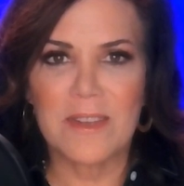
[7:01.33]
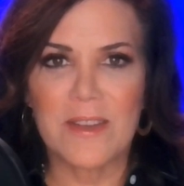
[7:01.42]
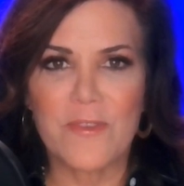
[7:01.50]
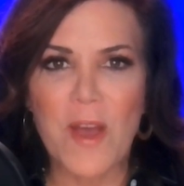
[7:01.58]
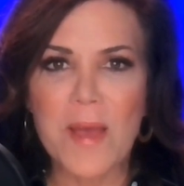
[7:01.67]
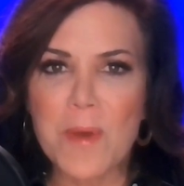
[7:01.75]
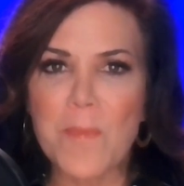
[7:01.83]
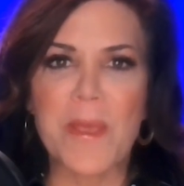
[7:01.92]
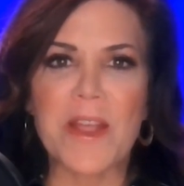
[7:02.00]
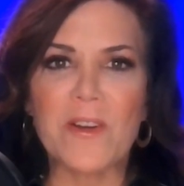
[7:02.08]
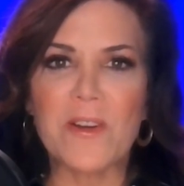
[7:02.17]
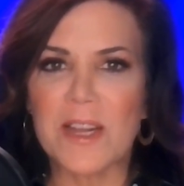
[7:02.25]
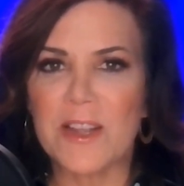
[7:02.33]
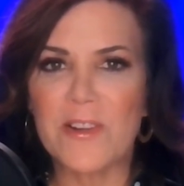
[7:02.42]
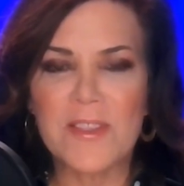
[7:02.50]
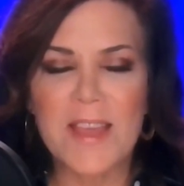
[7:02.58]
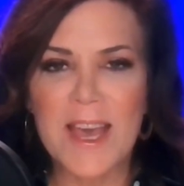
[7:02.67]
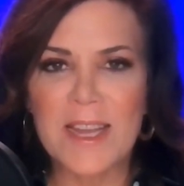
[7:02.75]
if I'm a parent
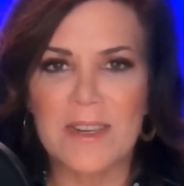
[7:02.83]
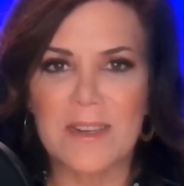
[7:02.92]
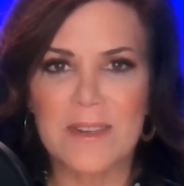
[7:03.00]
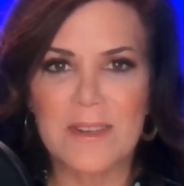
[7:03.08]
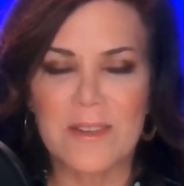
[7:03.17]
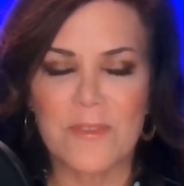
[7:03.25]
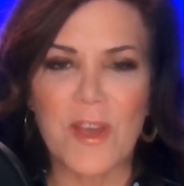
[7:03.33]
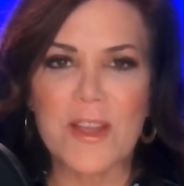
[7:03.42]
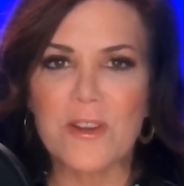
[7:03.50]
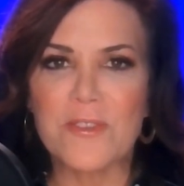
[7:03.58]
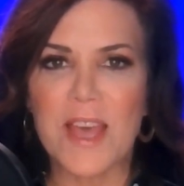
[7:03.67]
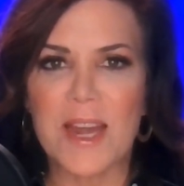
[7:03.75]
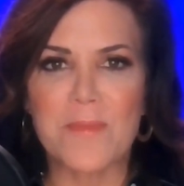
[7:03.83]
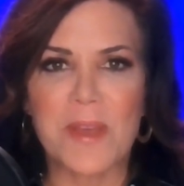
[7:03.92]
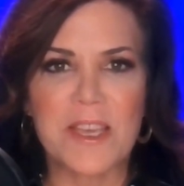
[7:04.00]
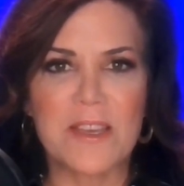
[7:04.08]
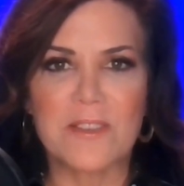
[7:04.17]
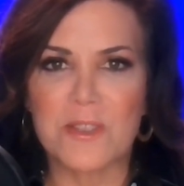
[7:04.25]
hearing that, if I heard that at my
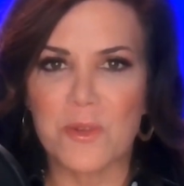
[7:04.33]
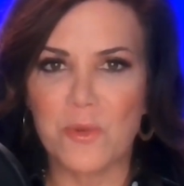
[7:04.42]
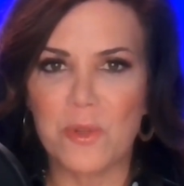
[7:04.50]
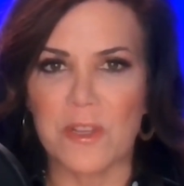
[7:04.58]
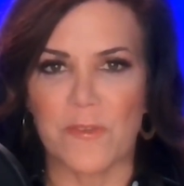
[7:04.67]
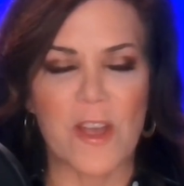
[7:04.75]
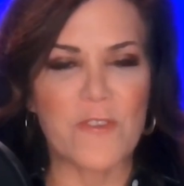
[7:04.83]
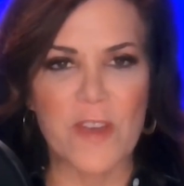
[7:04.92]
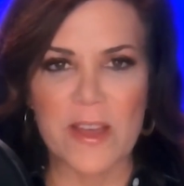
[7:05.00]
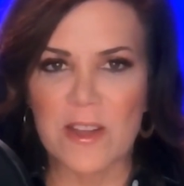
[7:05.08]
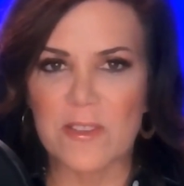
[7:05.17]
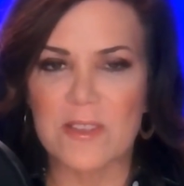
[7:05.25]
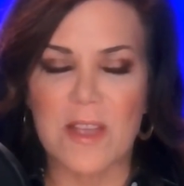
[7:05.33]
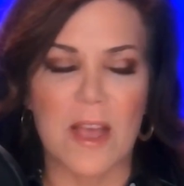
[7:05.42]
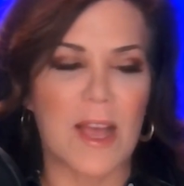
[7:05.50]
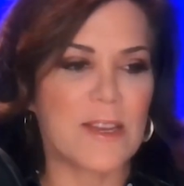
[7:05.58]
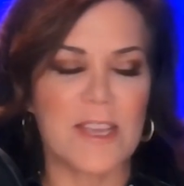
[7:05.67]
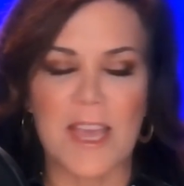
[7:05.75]
kid's school, if I found out this,
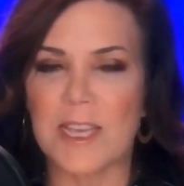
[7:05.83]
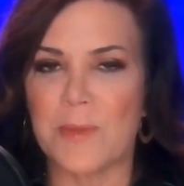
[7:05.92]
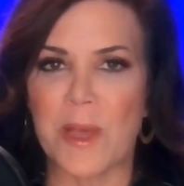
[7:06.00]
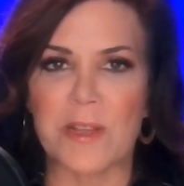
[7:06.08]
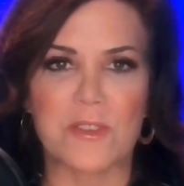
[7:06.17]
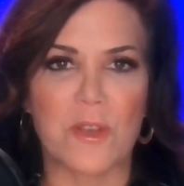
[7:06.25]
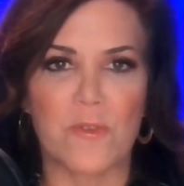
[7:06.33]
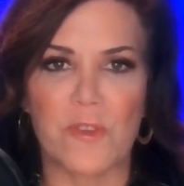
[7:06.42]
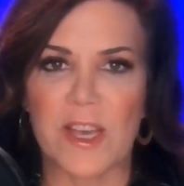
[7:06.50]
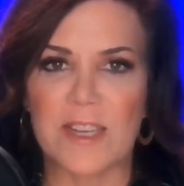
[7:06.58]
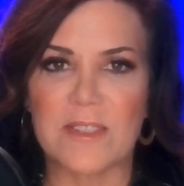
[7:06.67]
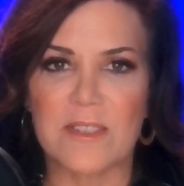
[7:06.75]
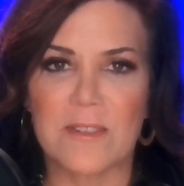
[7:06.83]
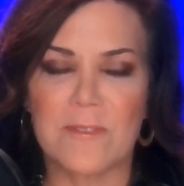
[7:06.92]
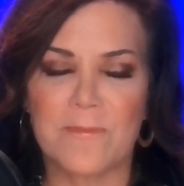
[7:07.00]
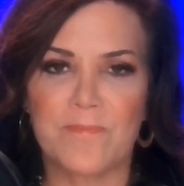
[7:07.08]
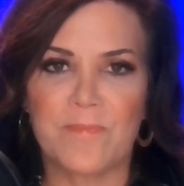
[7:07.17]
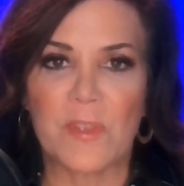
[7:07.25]
I'd yank him out so fast.
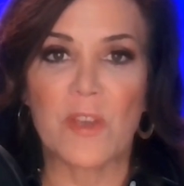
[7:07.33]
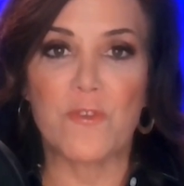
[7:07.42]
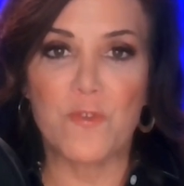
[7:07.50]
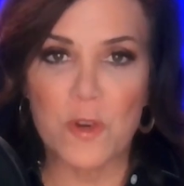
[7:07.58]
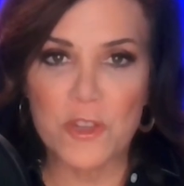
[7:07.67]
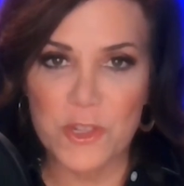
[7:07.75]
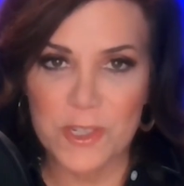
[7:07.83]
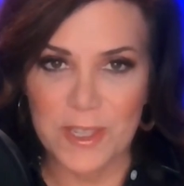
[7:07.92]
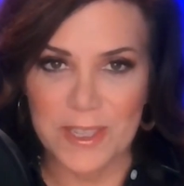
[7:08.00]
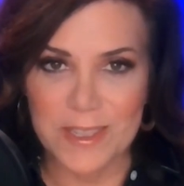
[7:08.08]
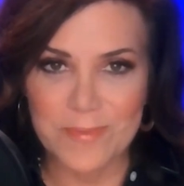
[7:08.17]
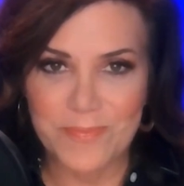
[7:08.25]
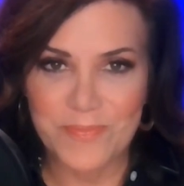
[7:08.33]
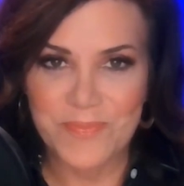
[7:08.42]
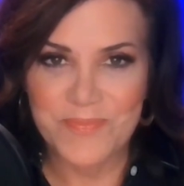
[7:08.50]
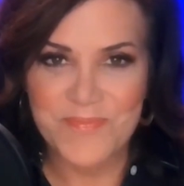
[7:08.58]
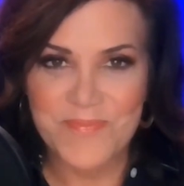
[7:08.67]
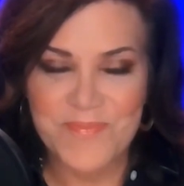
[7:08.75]
Fortunately,
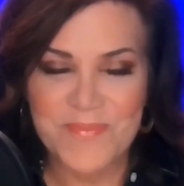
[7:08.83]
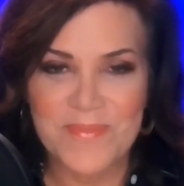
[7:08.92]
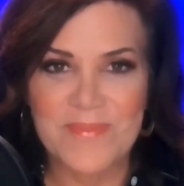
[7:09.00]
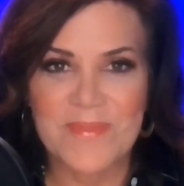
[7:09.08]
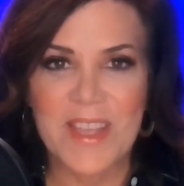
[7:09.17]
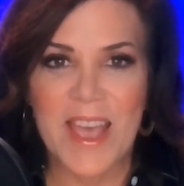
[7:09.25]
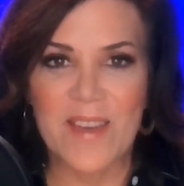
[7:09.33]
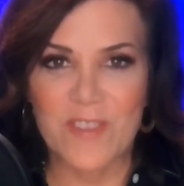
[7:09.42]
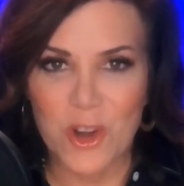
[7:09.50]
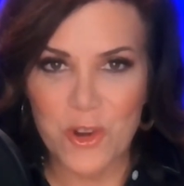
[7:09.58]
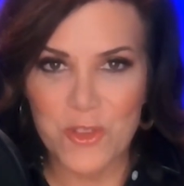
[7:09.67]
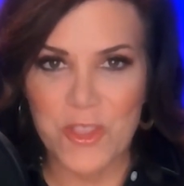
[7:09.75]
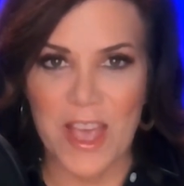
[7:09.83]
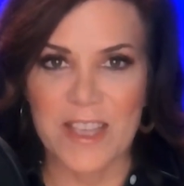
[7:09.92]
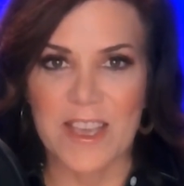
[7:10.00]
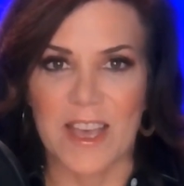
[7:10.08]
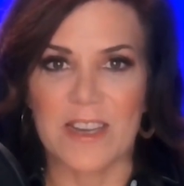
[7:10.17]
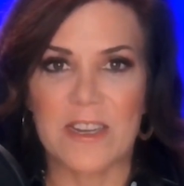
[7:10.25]
haven't heard that
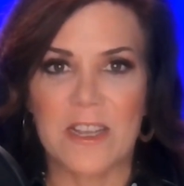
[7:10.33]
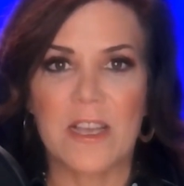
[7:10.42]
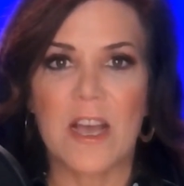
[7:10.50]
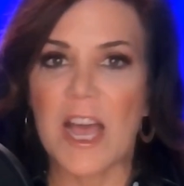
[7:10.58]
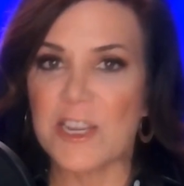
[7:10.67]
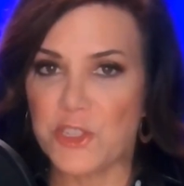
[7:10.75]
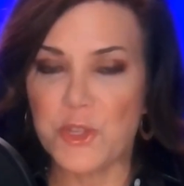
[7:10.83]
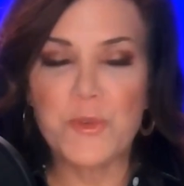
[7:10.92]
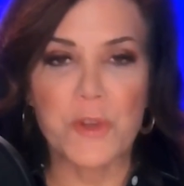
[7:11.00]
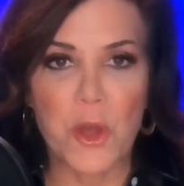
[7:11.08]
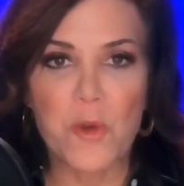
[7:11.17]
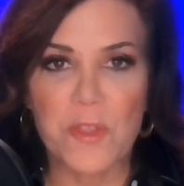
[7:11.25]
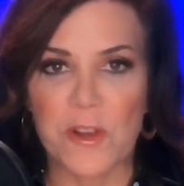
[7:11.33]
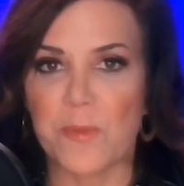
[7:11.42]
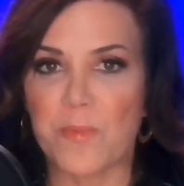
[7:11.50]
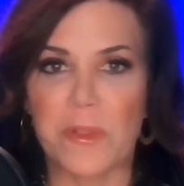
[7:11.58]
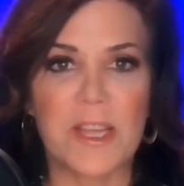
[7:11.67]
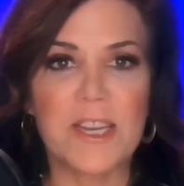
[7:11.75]
yet. I do know there are
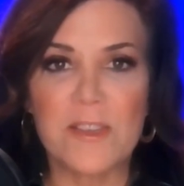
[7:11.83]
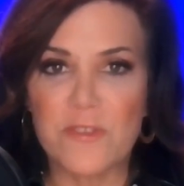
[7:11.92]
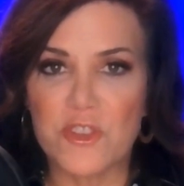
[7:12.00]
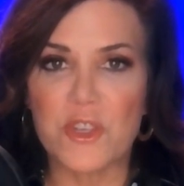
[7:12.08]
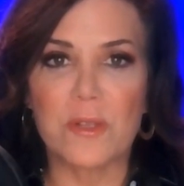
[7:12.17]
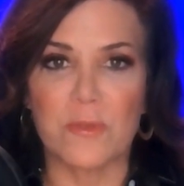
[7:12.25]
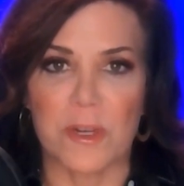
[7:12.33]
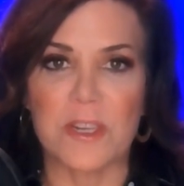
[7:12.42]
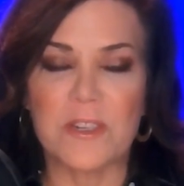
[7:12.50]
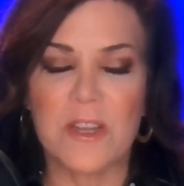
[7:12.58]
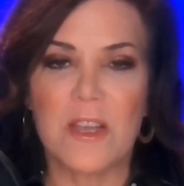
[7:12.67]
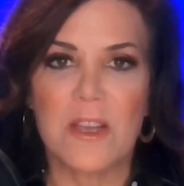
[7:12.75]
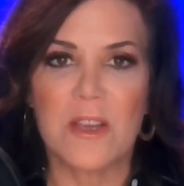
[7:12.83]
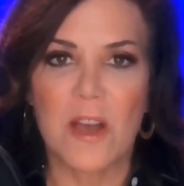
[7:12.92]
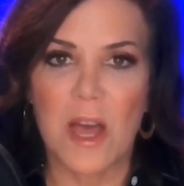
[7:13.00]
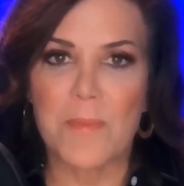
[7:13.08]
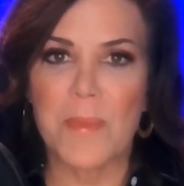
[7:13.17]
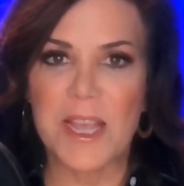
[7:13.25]
plenty of children
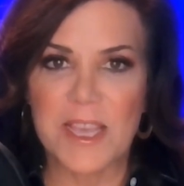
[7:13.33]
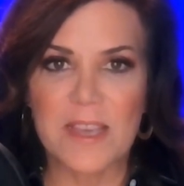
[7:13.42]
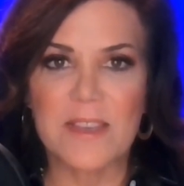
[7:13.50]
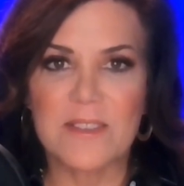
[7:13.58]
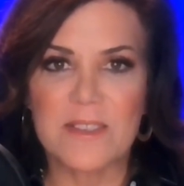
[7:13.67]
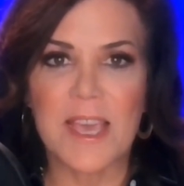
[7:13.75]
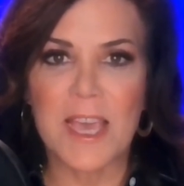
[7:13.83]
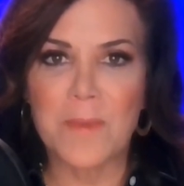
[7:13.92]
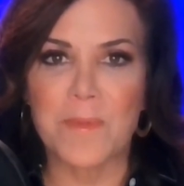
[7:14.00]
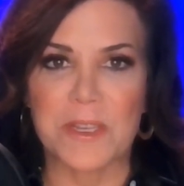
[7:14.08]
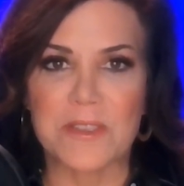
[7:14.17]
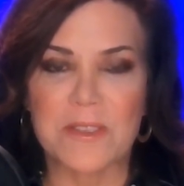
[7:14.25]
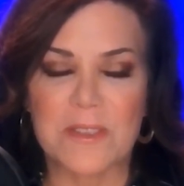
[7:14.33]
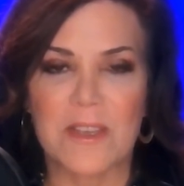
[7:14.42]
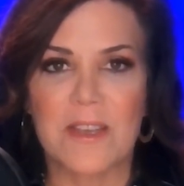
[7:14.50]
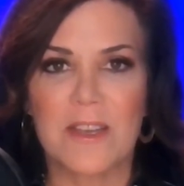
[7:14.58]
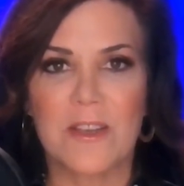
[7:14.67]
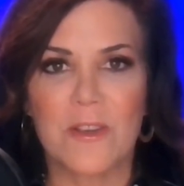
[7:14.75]
on my kid's campus
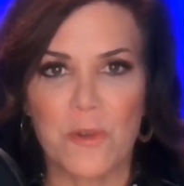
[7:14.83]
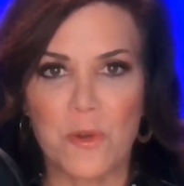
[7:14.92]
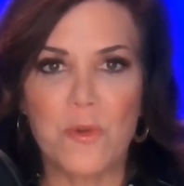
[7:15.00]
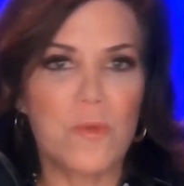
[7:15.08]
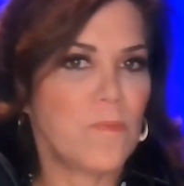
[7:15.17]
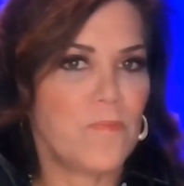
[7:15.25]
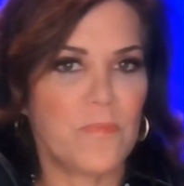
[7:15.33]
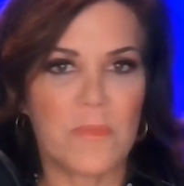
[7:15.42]
who